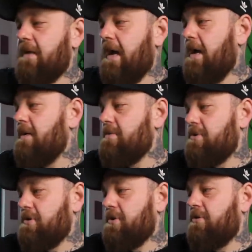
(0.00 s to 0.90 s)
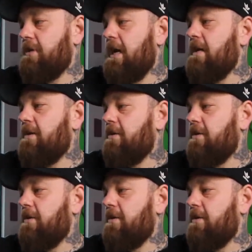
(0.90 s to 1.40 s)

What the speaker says: Like I was just creating